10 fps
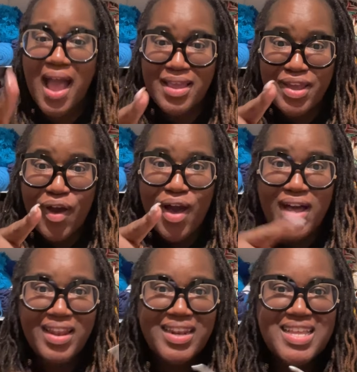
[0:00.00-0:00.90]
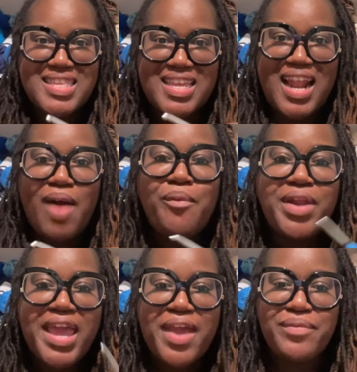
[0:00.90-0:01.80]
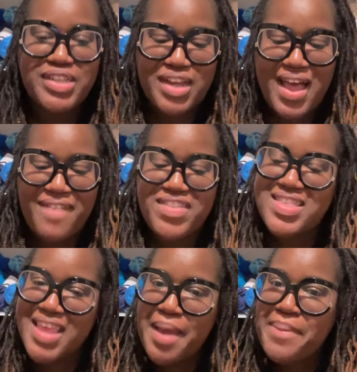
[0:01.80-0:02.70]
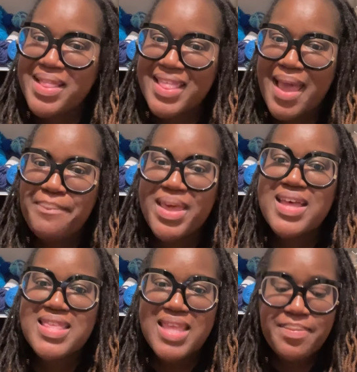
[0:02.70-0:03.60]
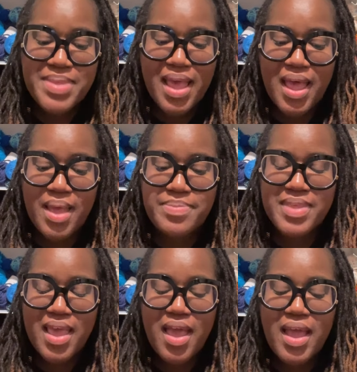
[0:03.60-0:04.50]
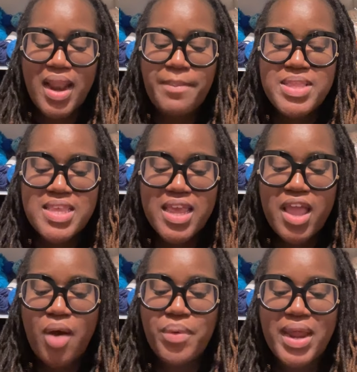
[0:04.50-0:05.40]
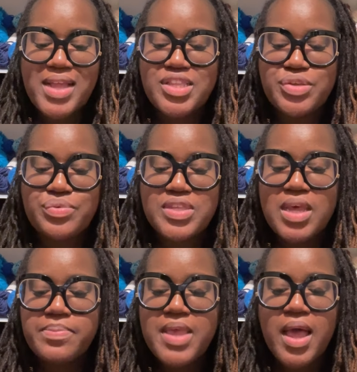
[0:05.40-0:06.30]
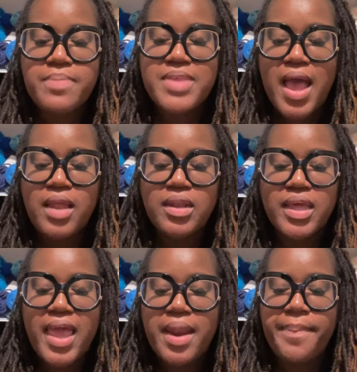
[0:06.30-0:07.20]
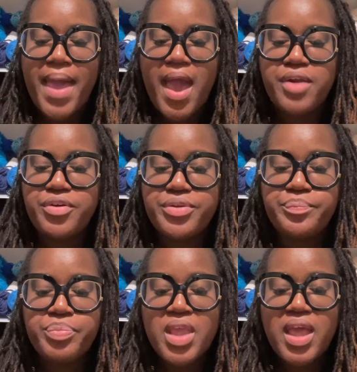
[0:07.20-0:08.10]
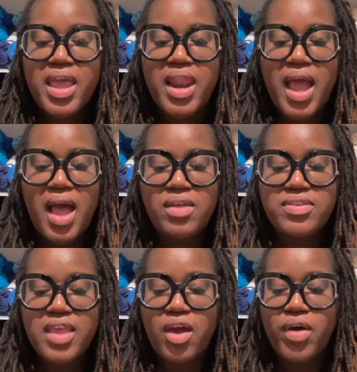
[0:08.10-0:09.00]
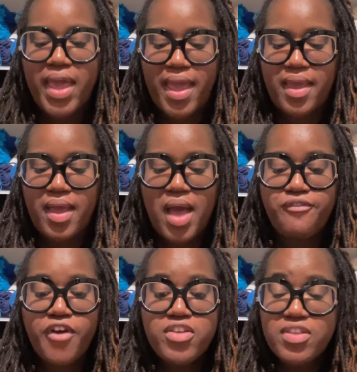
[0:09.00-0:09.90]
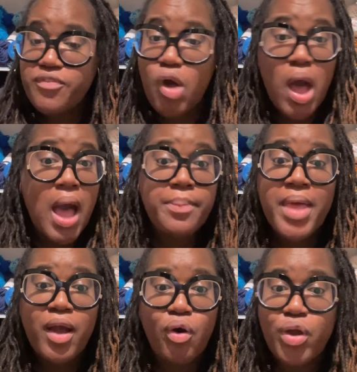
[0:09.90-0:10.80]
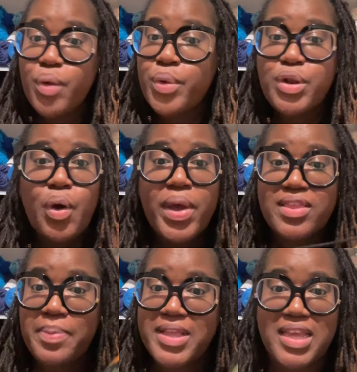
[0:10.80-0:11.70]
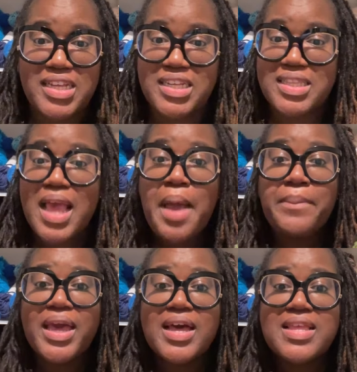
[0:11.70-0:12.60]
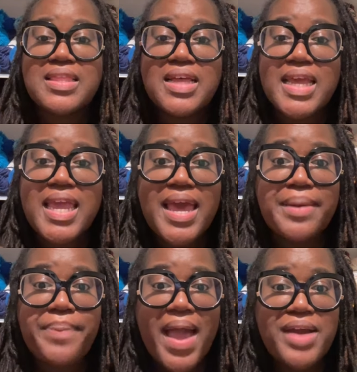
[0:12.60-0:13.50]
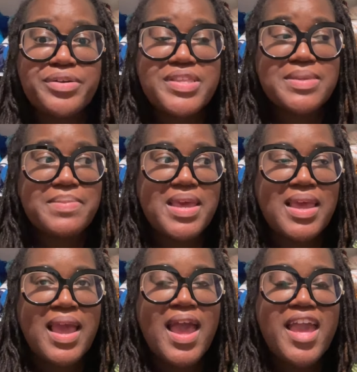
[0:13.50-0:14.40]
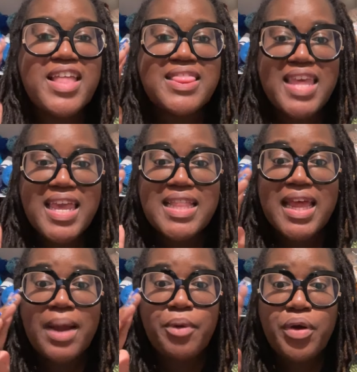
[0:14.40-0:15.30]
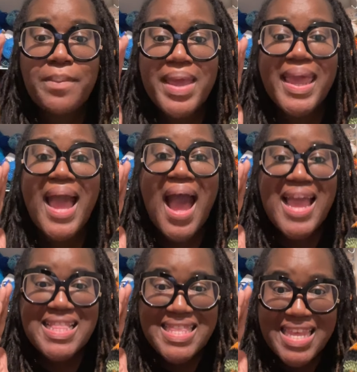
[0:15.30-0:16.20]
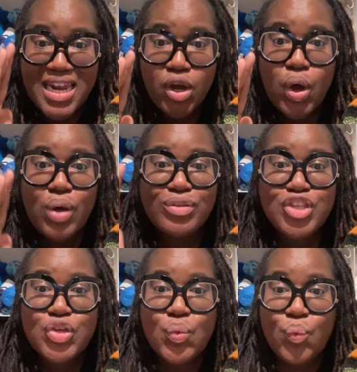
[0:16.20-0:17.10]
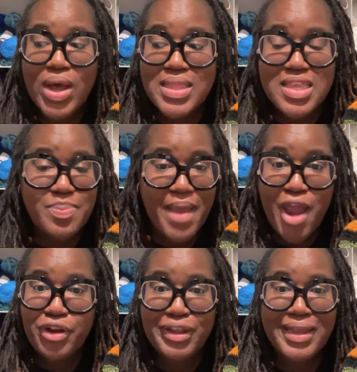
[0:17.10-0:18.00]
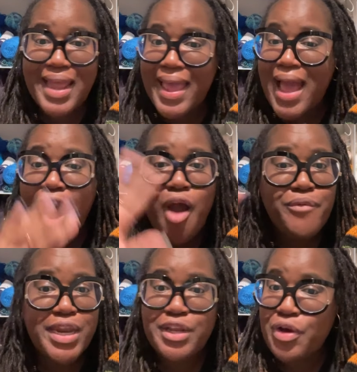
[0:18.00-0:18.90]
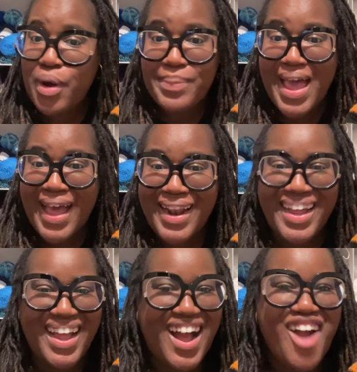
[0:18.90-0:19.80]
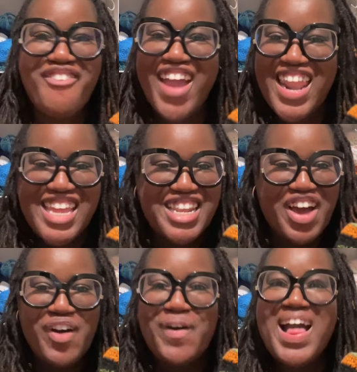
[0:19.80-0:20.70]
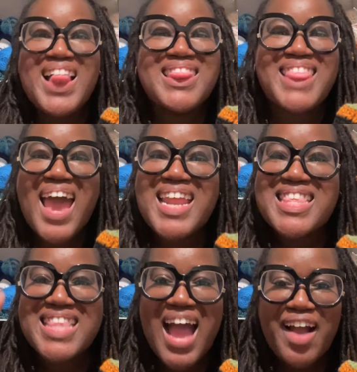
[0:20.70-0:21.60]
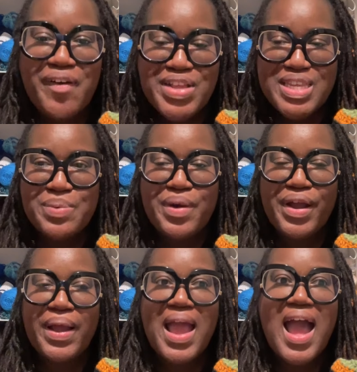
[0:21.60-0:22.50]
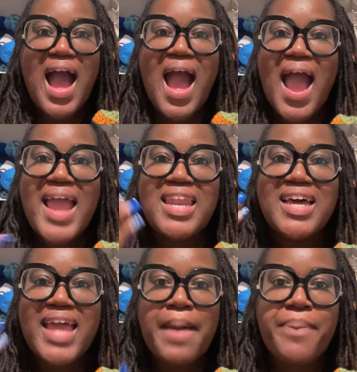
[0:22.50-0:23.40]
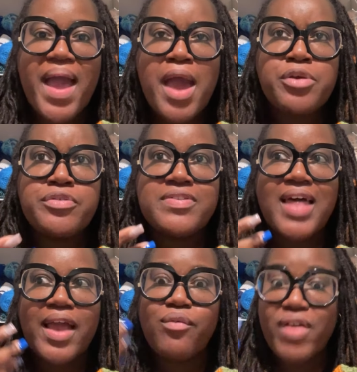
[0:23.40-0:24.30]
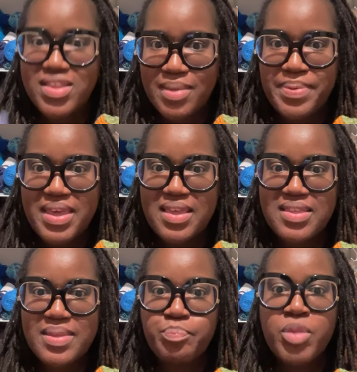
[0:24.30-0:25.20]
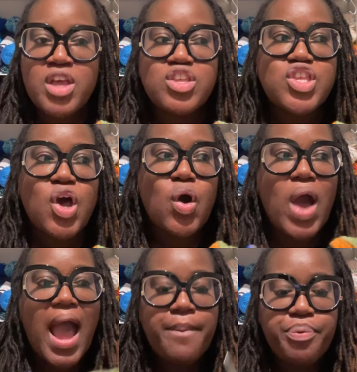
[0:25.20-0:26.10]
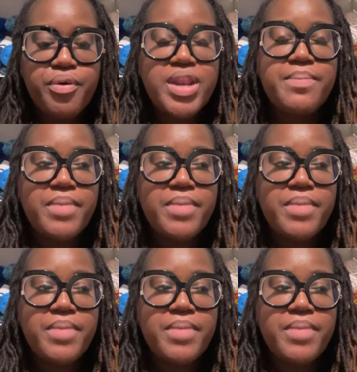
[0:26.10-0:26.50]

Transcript: Y'all, listen, I want to hear what y'all have to say about that, because sometimes I'm going to tell y'all what I do. Sometimes I'll look at a pattern and I'll say, okay, first of all, I'm not going in with no expectations, because looking at a pattern to me and thinking that I'm going to make it identical to what this pattern look like, I already know I'm not. I already know that is not going to work. I look at patterns like recipes. So I pretty